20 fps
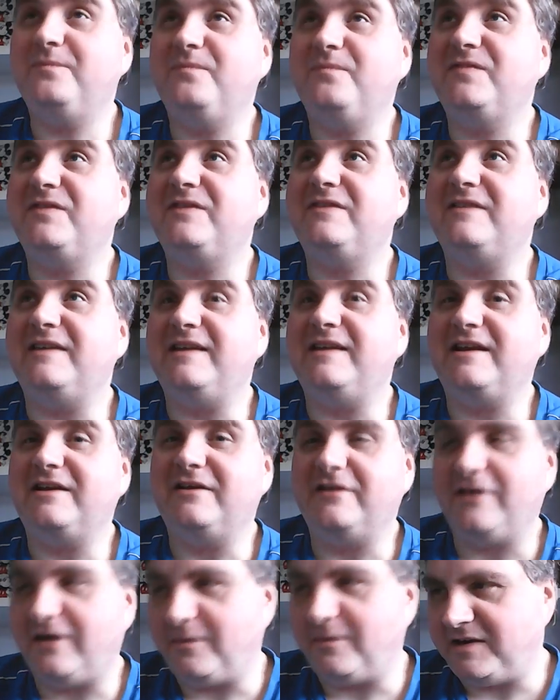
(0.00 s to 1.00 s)
Silly
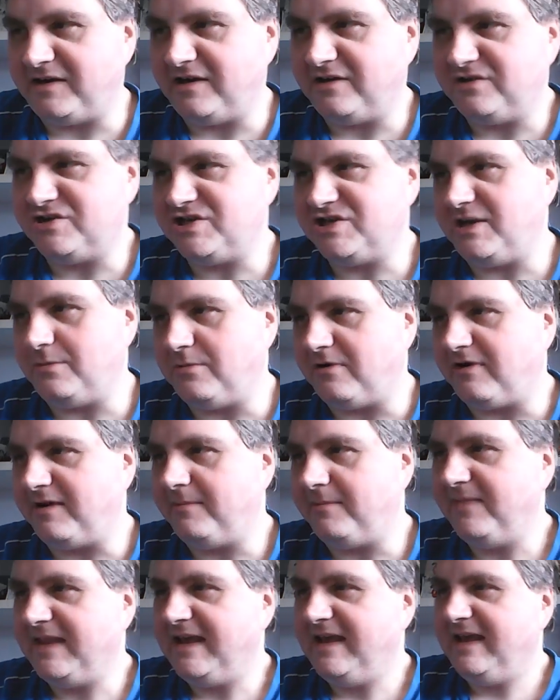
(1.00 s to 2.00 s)
Konami and your GY.
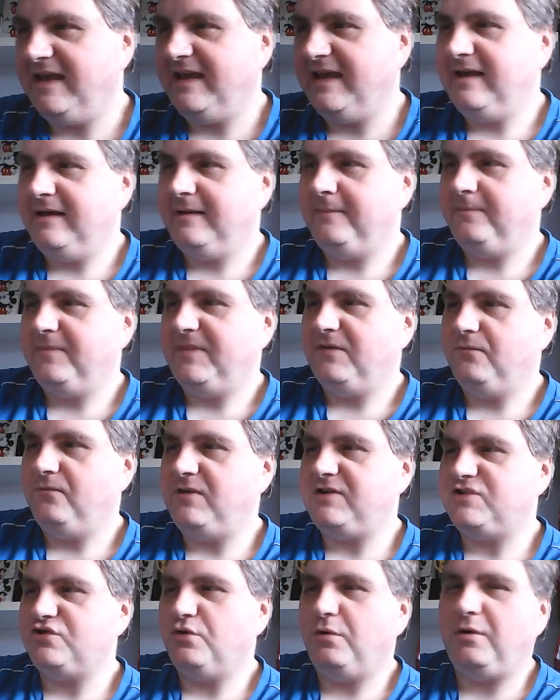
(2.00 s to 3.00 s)

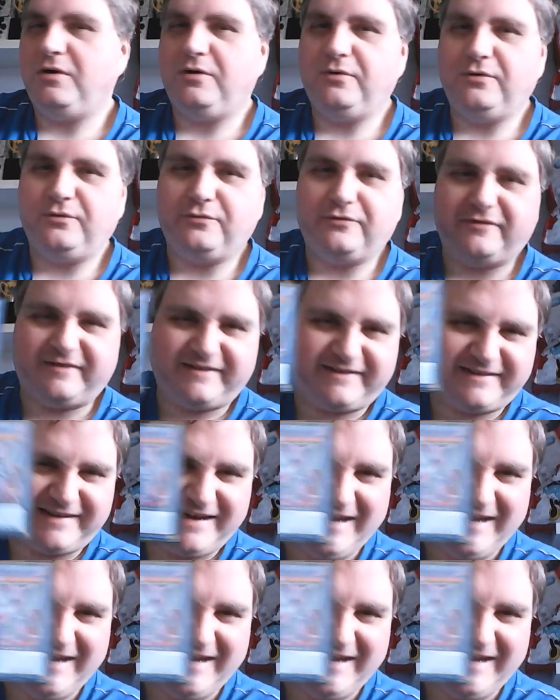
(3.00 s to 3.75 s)
Rituals.